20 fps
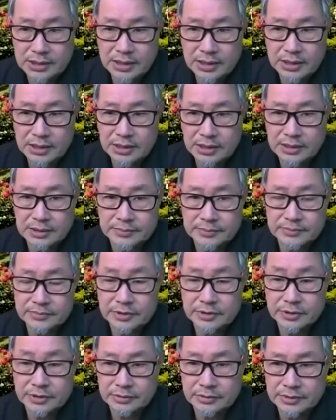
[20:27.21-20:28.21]
Um,
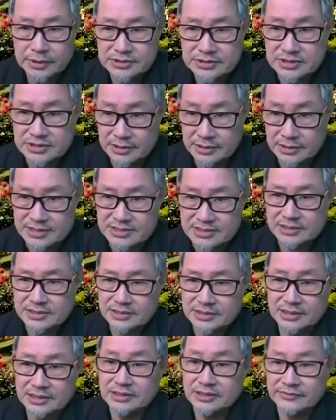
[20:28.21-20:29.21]
you know, it's a, it's a
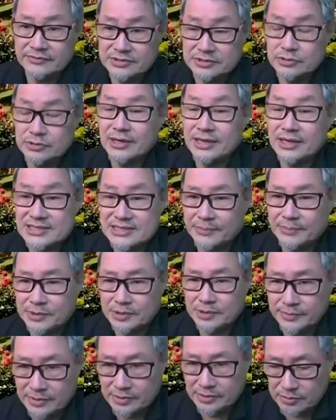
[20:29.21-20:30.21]
kind of, it's not
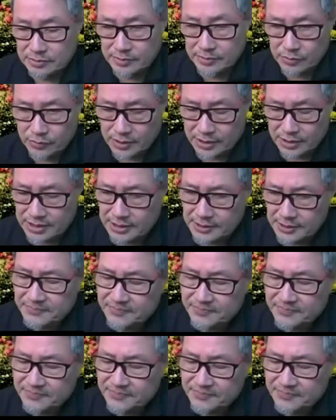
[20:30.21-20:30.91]
acceptable to be working.